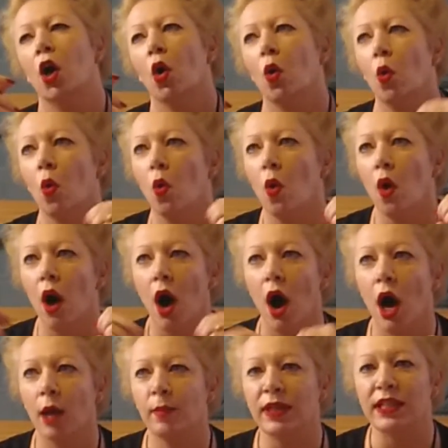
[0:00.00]
or
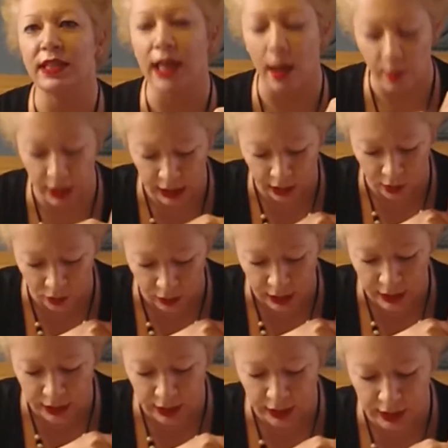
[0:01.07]
I'm examining a
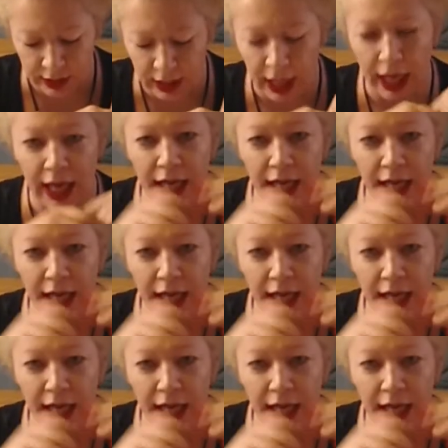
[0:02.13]
thesis,